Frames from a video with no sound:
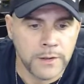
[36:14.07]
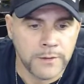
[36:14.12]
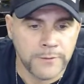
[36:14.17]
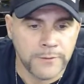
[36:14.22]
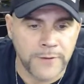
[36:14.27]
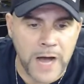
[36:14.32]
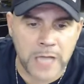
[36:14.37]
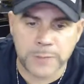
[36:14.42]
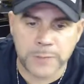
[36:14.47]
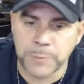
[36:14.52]

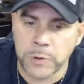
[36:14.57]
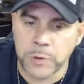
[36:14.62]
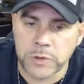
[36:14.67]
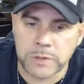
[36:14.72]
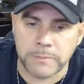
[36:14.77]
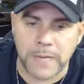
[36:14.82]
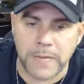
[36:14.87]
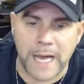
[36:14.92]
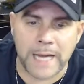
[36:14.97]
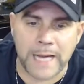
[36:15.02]
Fox
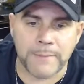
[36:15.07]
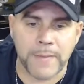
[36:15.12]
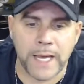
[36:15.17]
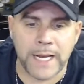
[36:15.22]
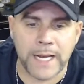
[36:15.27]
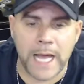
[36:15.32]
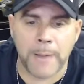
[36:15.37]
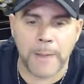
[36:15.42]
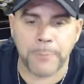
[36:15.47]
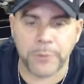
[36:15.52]
Boosted Body,
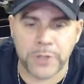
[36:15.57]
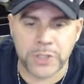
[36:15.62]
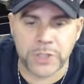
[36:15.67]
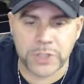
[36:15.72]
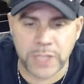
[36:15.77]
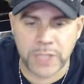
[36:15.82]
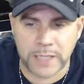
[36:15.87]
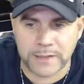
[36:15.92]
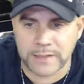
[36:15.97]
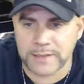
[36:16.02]
man. I
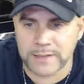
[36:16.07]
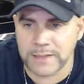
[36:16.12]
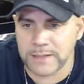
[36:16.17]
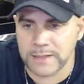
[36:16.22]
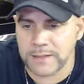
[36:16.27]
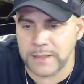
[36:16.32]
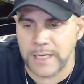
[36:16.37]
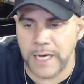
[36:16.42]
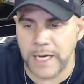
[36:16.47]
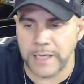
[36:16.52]
appreciate the
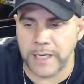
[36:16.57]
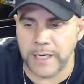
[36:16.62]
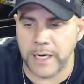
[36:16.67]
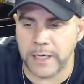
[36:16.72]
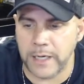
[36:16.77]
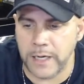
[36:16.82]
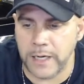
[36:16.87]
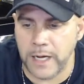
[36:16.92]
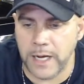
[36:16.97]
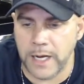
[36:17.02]

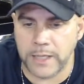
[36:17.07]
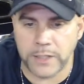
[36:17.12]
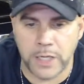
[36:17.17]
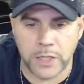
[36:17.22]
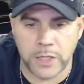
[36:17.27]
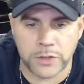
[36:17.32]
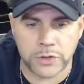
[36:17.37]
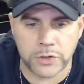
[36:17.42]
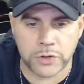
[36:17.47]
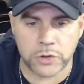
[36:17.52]
$69.99
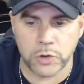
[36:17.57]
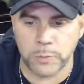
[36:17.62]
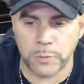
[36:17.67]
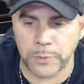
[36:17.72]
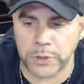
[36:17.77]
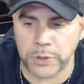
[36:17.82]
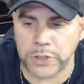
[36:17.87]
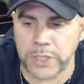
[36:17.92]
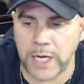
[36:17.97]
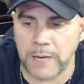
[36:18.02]

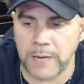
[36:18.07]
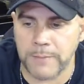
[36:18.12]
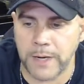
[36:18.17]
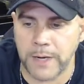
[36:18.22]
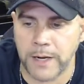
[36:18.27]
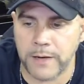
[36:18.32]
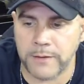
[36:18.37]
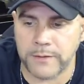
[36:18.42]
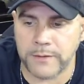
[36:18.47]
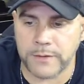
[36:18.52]
super chat,
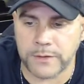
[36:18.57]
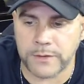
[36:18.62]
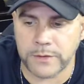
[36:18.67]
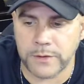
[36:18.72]
man.